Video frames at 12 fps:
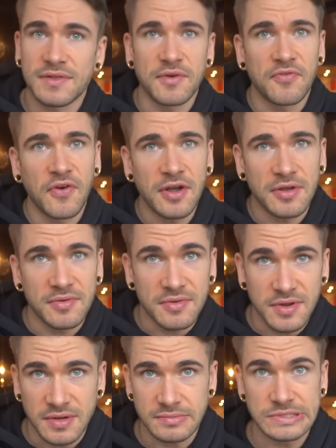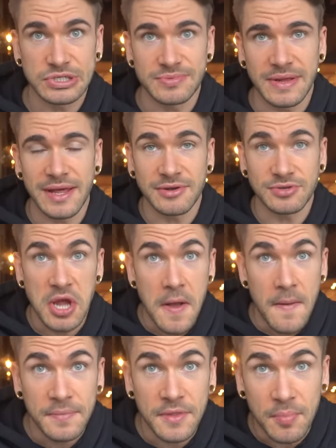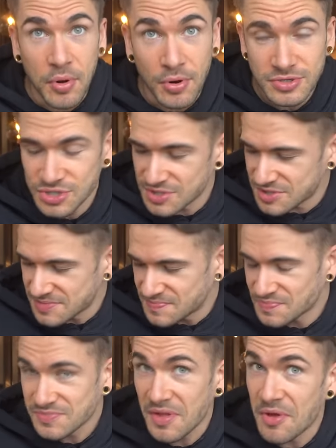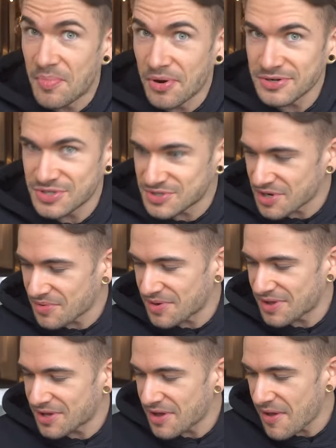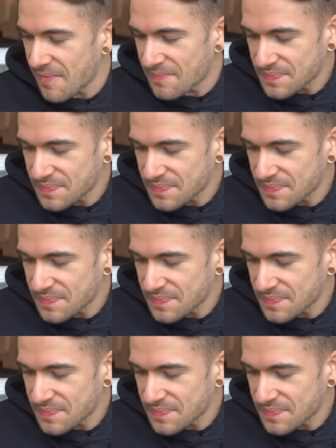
the fucking, excuse my language, the portions are really good.